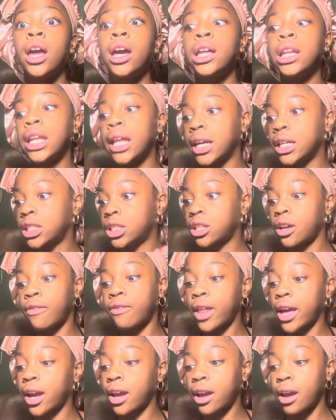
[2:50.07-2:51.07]
Like stuff
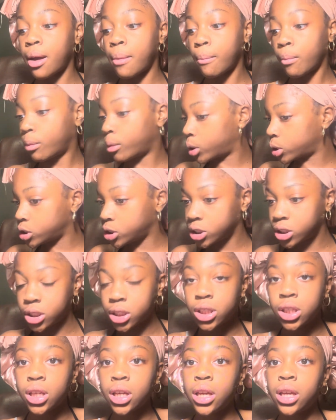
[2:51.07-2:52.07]
like
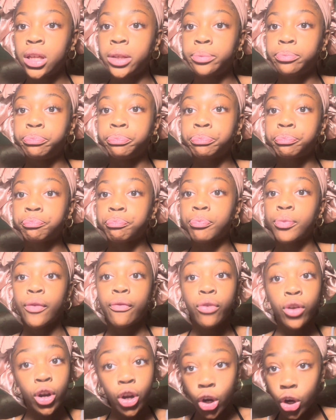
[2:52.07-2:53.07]
emergency
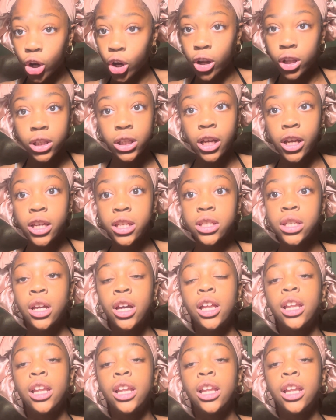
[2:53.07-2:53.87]
for the girlies,